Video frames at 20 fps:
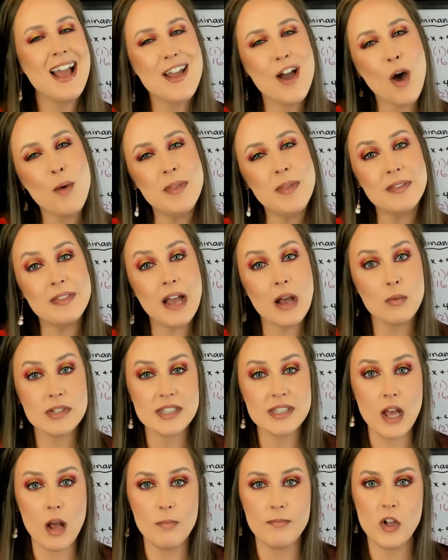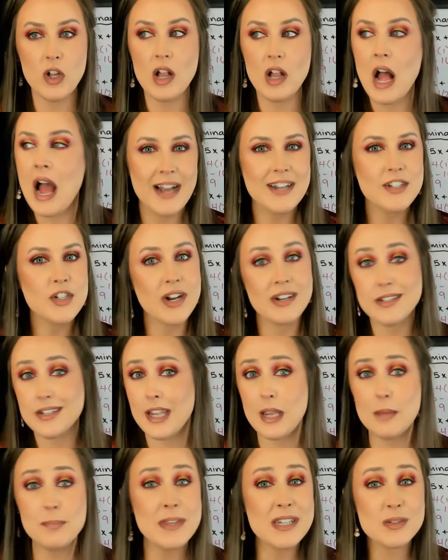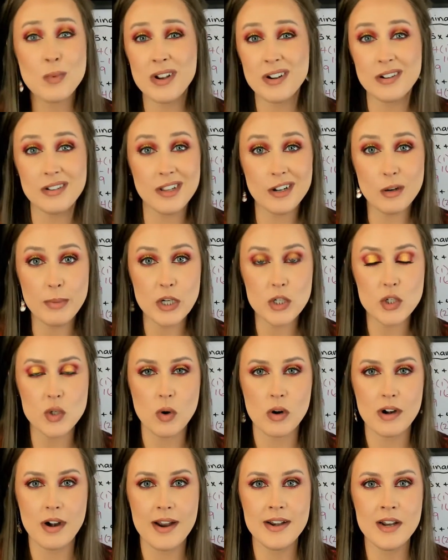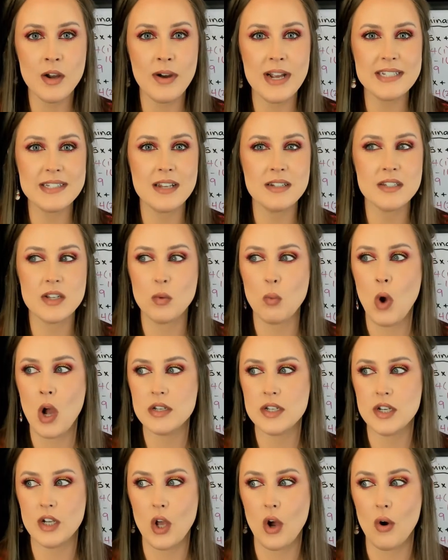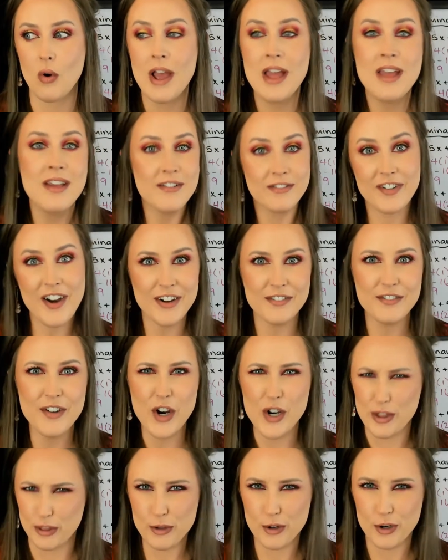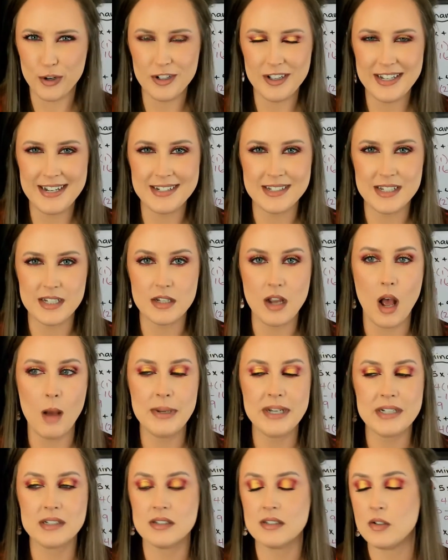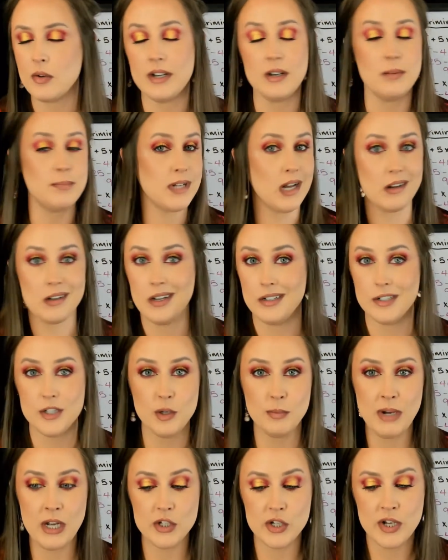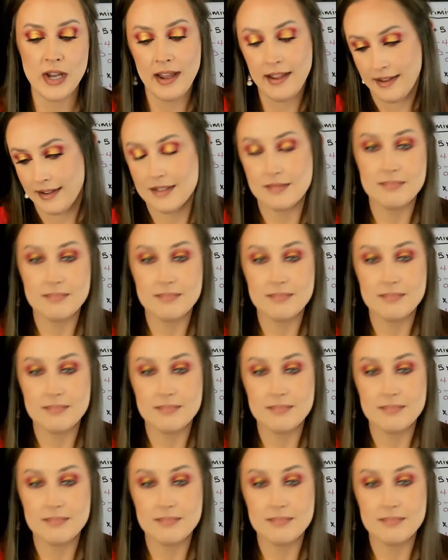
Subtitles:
I hope that that was helpful. I tried to keep this one a little bit shorter. I know I tend to want to go very, very thoroughly into topics, and so I end up talking too much,